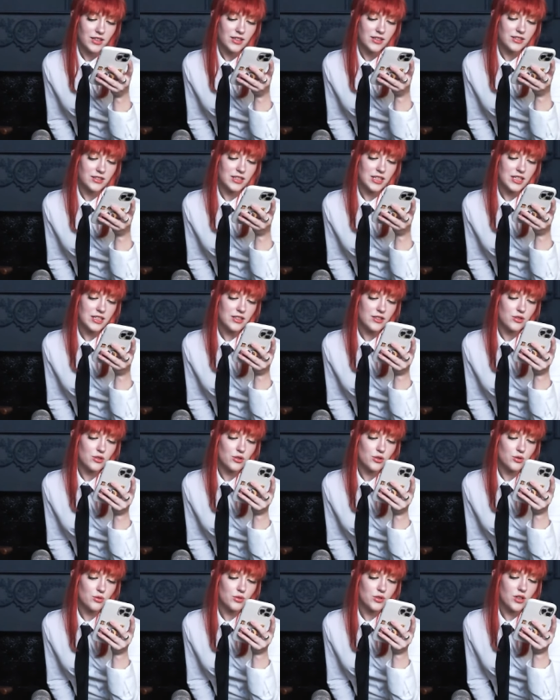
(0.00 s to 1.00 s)
Need a
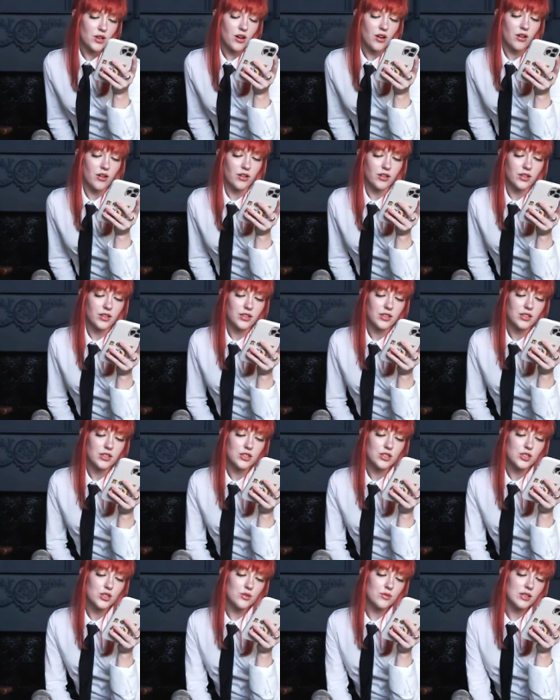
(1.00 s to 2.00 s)
new dog.
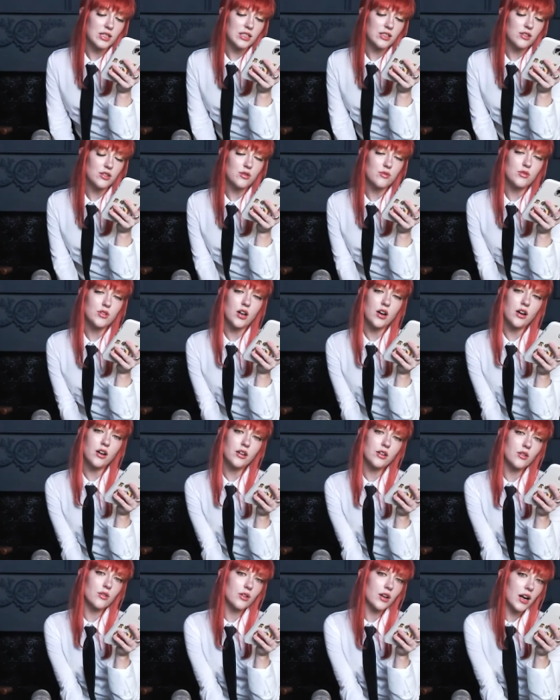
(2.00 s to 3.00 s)
You need a new dog
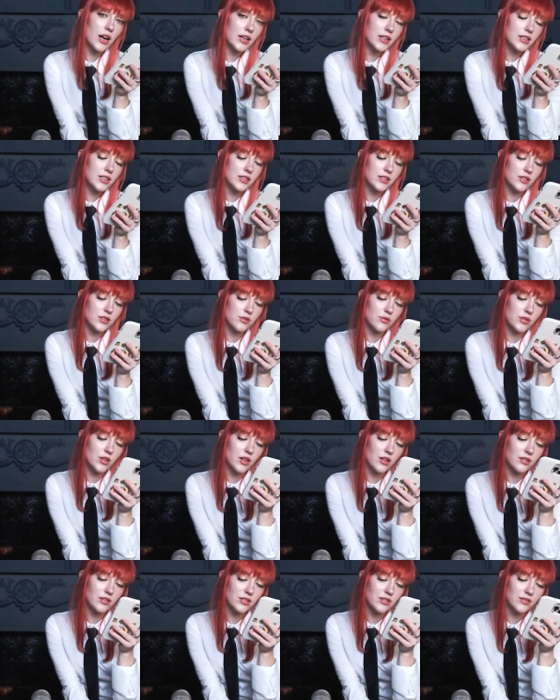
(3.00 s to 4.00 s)
or I need a new
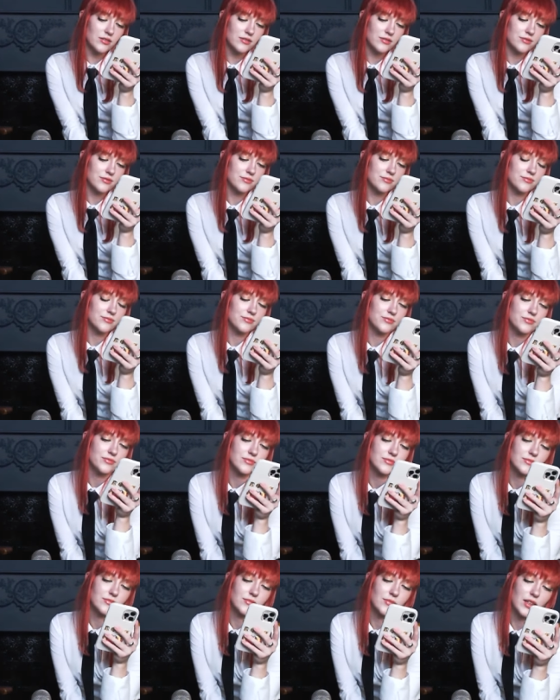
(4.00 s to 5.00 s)
dog?
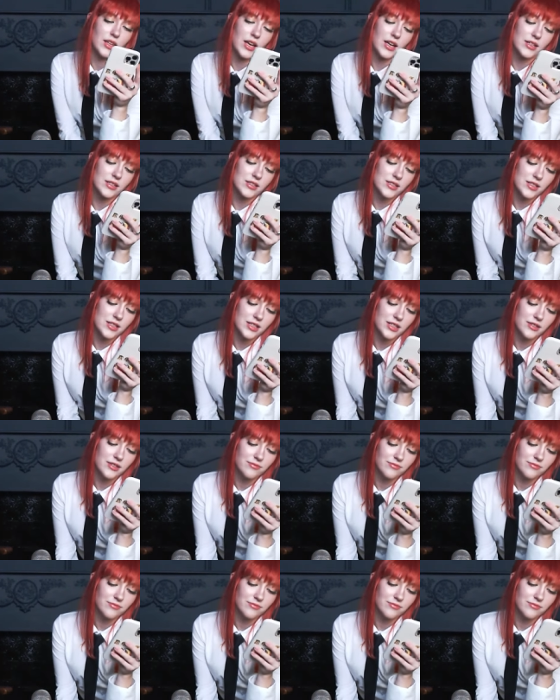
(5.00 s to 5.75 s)
I see.